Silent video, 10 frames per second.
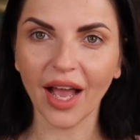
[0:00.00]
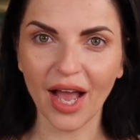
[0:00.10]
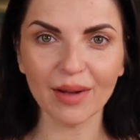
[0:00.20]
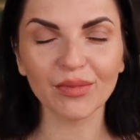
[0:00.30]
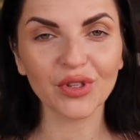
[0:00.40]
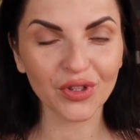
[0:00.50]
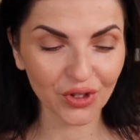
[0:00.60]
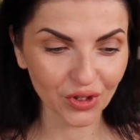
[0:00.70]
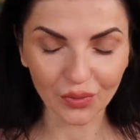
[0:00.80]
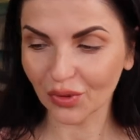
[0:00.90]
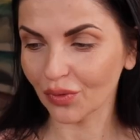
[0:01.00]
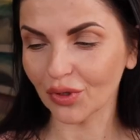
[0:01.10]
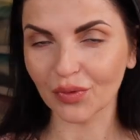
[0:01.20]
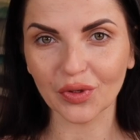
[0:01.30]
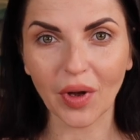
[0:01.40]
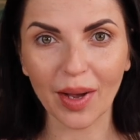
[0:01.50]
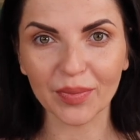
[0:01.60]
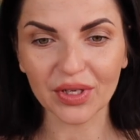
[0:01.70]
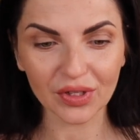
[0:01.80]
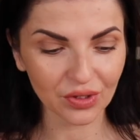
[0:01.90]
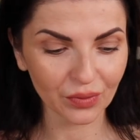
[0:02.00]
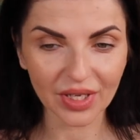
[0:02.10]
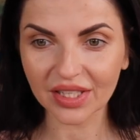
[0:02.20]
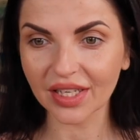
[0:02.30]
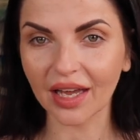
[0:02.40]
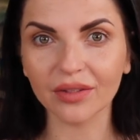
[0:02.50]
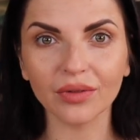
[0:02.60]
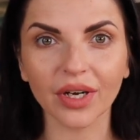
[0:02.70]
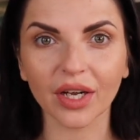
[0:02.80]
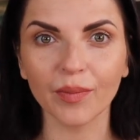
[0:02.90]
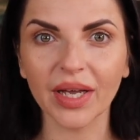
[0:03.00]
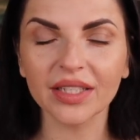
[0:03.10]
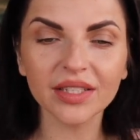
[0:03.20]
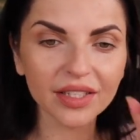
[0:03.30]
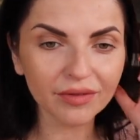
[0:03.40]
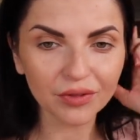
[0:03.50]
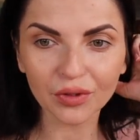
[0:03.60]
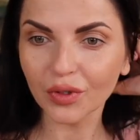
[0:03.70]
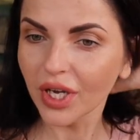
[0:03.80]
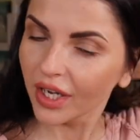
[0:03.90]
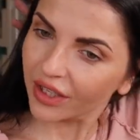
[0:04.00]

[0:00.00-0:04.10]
I'm so happy. So yes, I do recommend, if you